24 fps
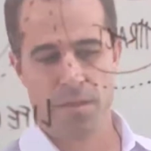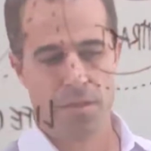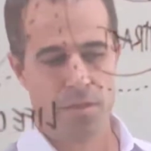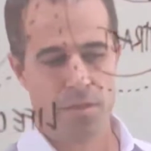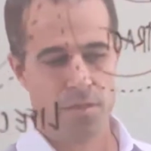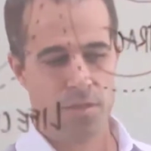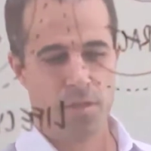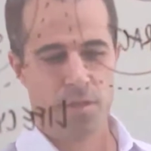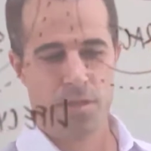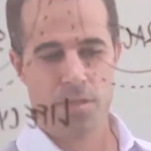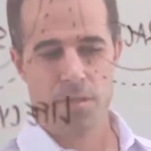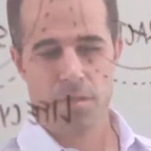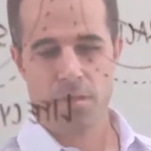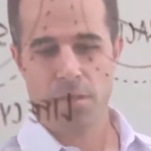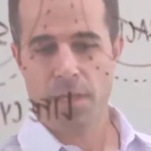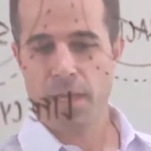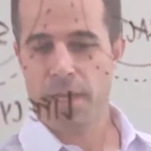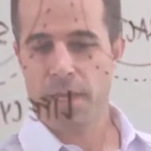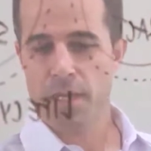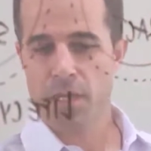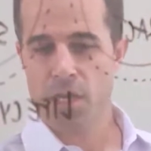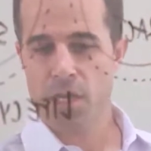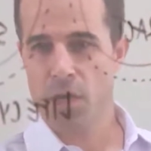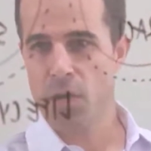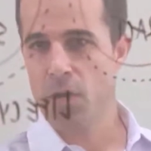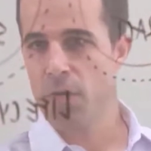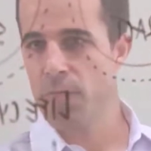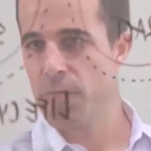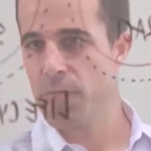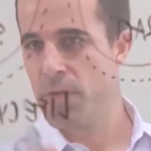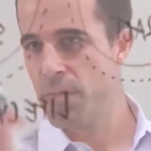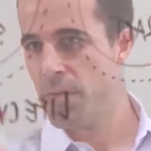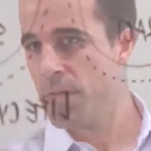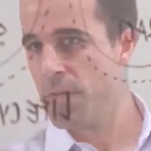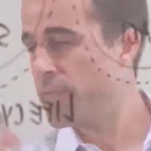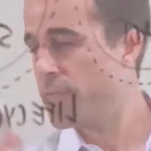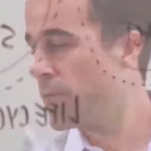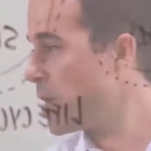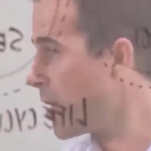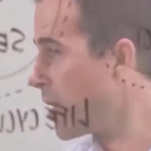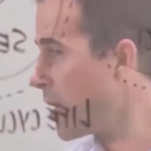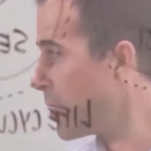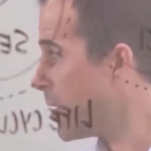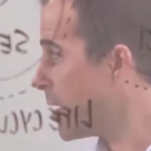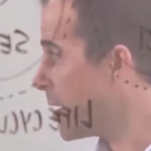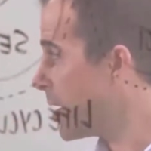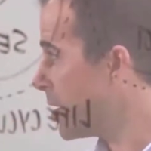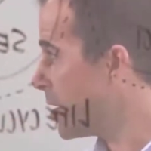than just letting go of them if they're
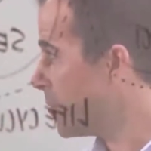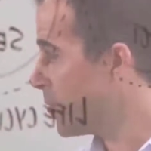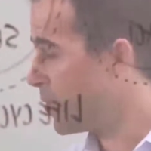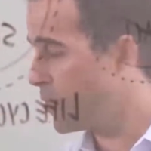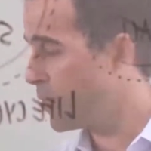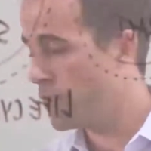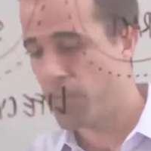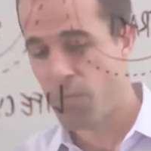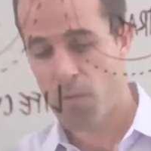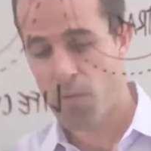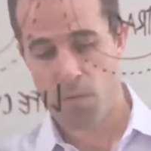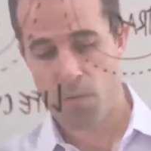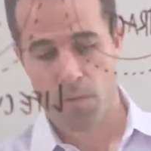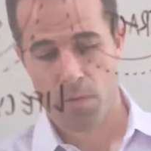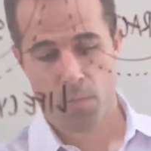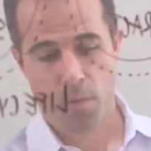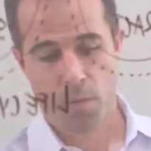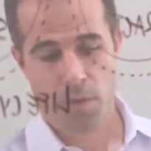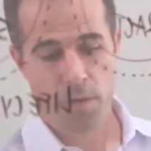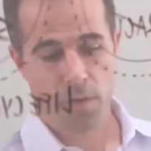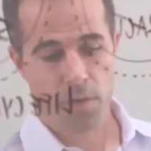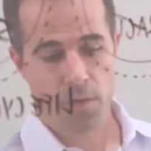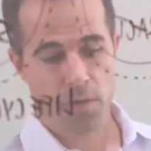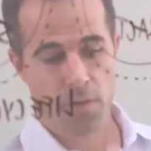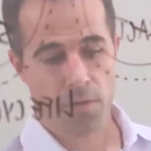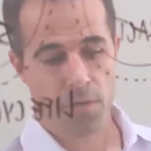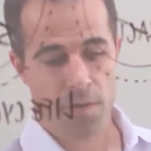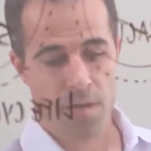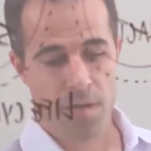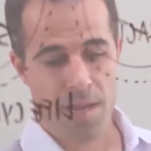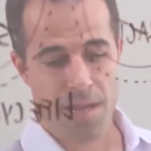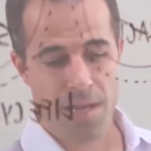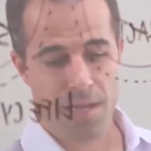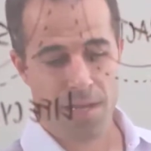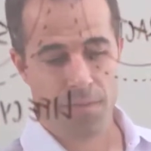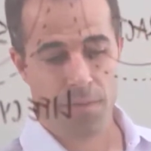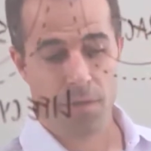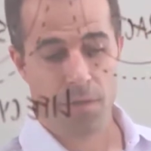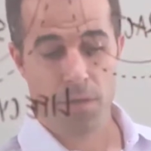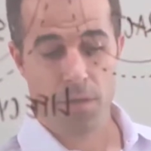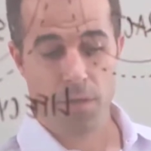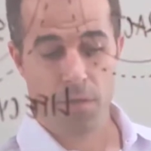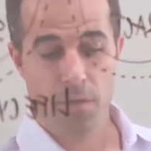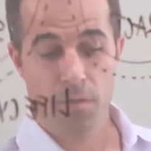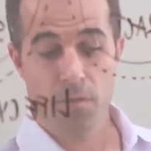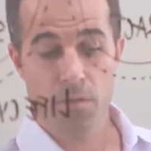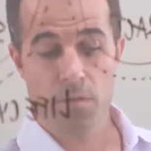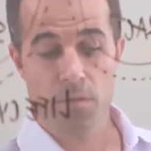not ready to move forward, we're going to
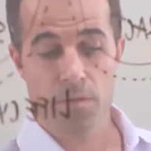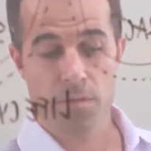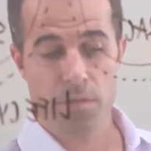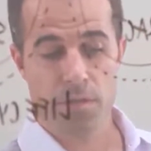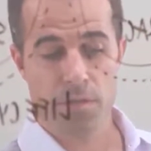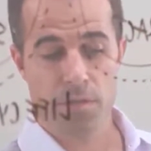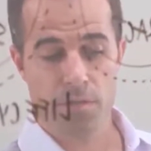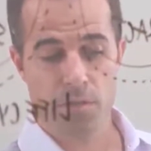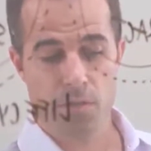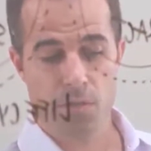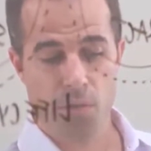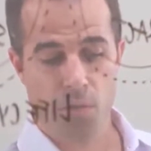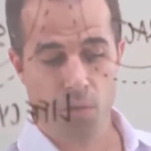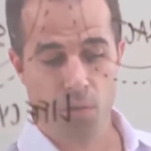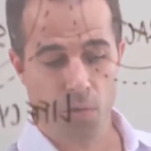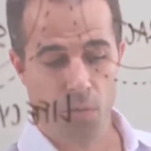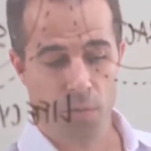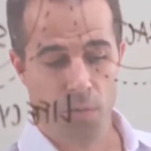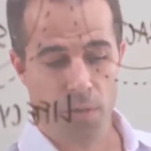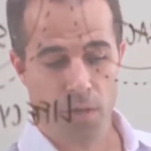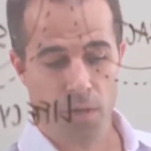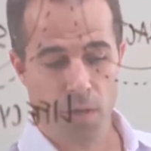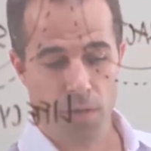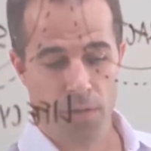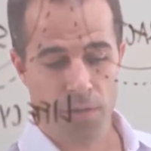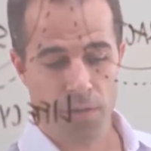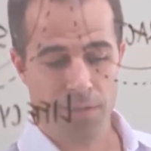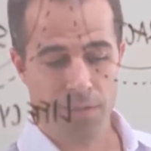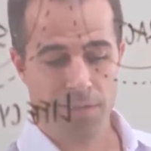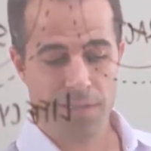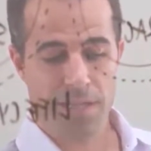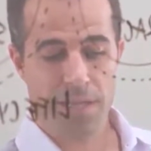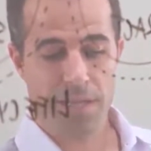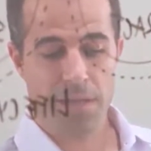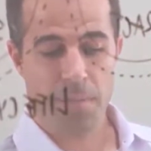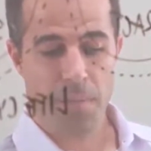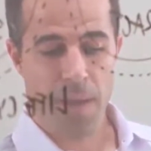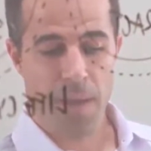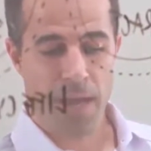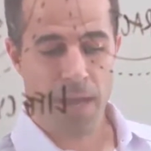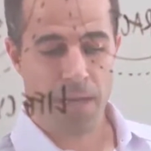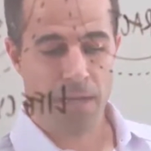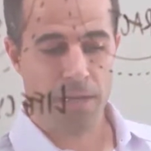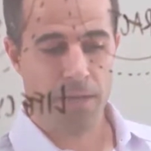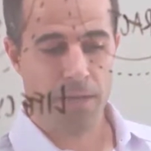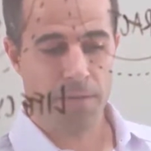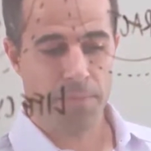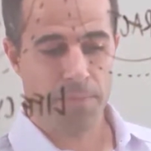use this tool we call a lead
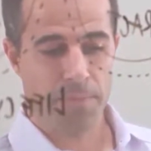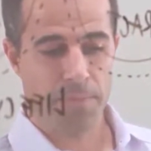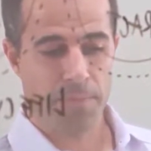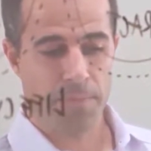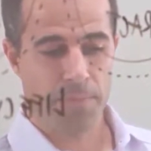magnet.